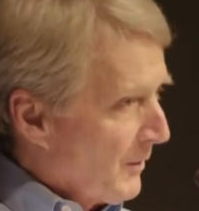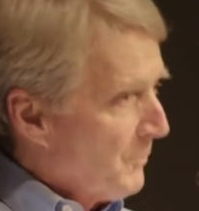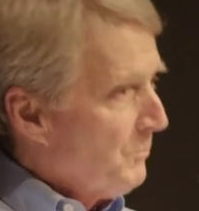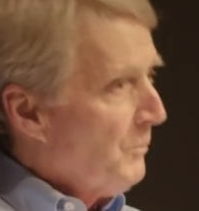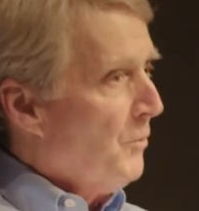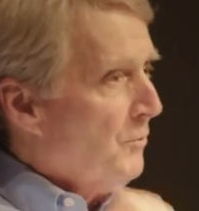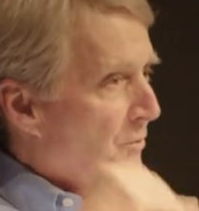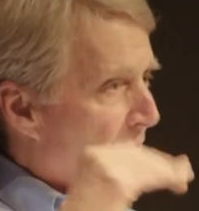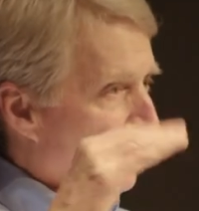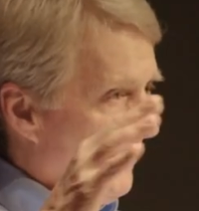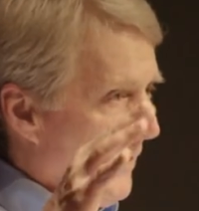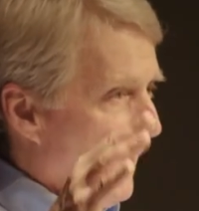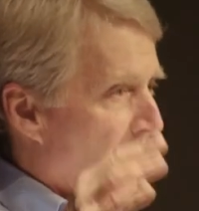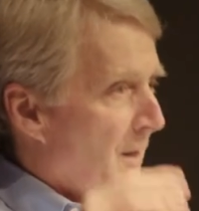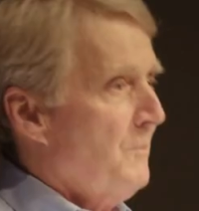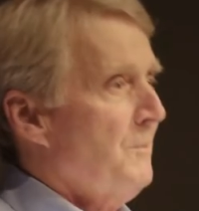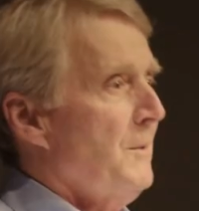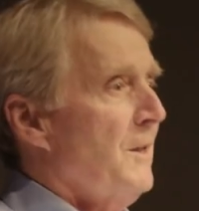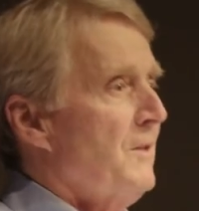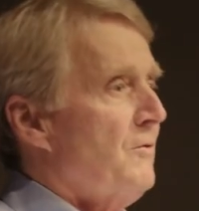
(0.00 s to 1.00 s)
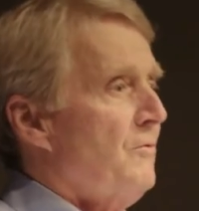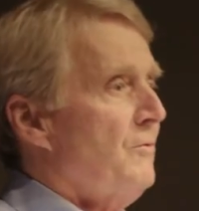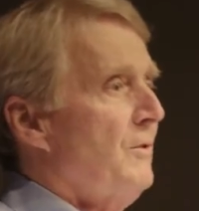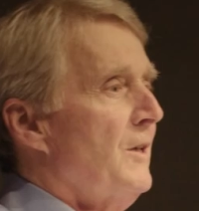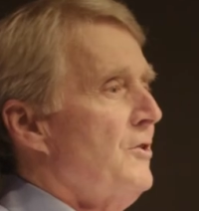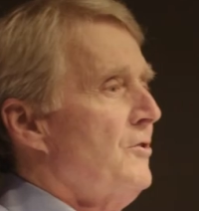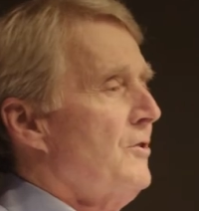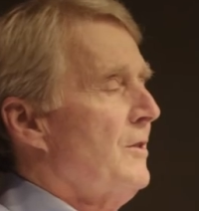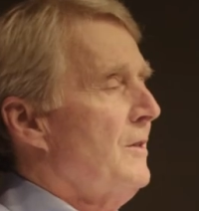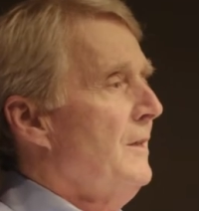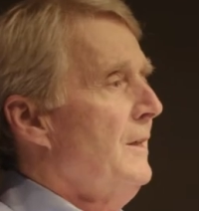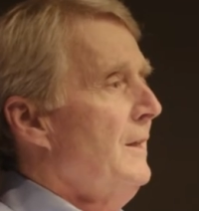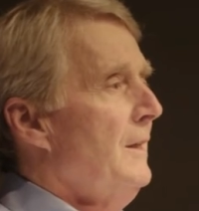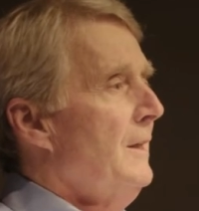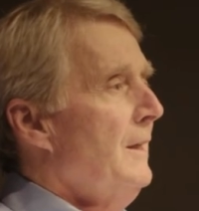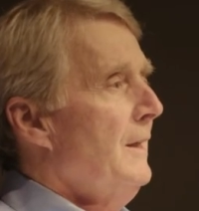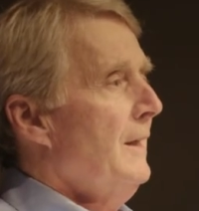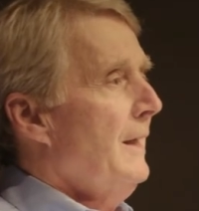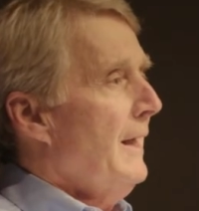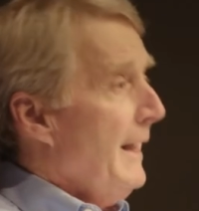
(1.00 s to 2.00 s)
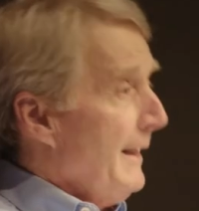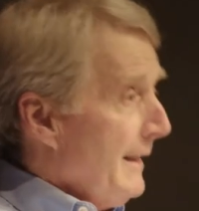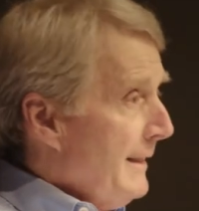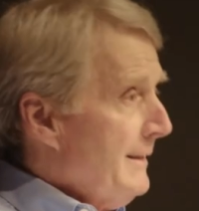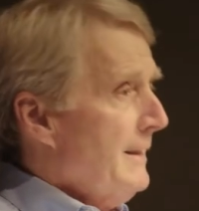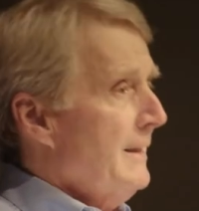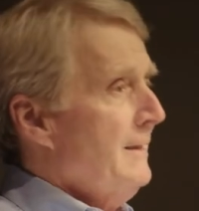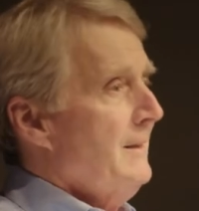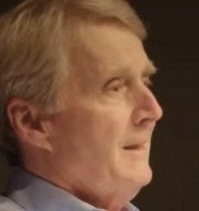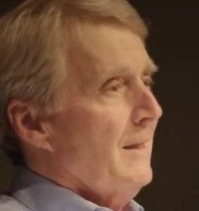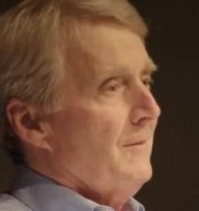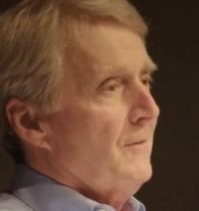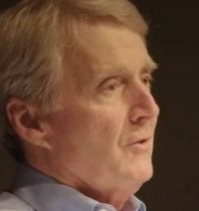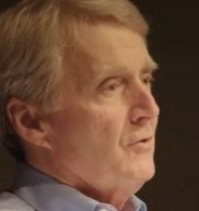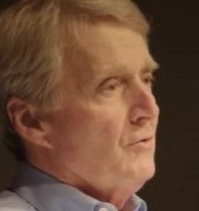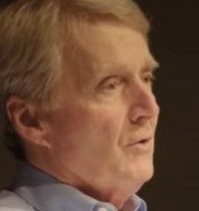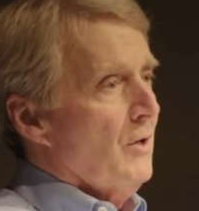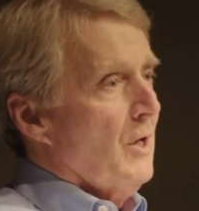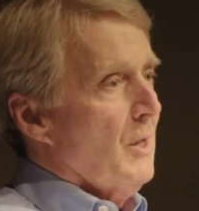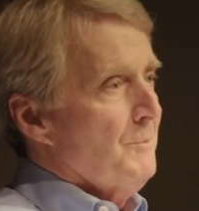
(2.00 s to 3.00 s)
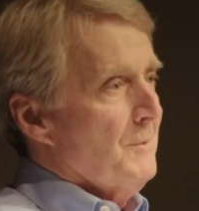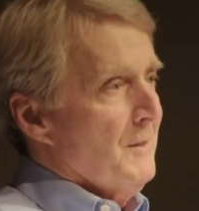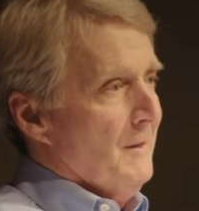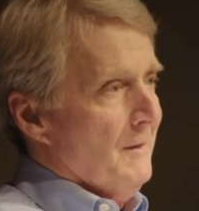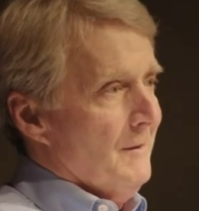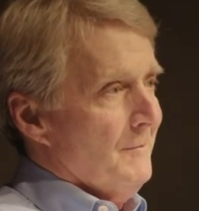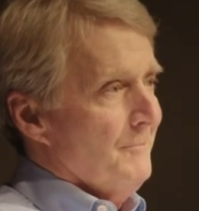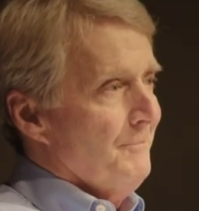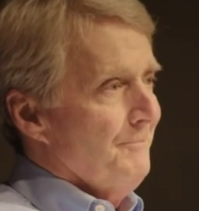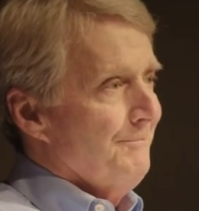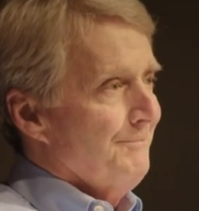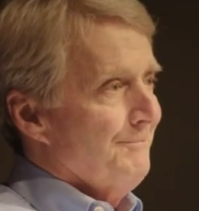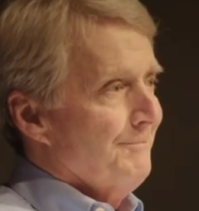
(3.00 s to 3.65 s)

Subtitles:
than most of that administration. And he did get the job done.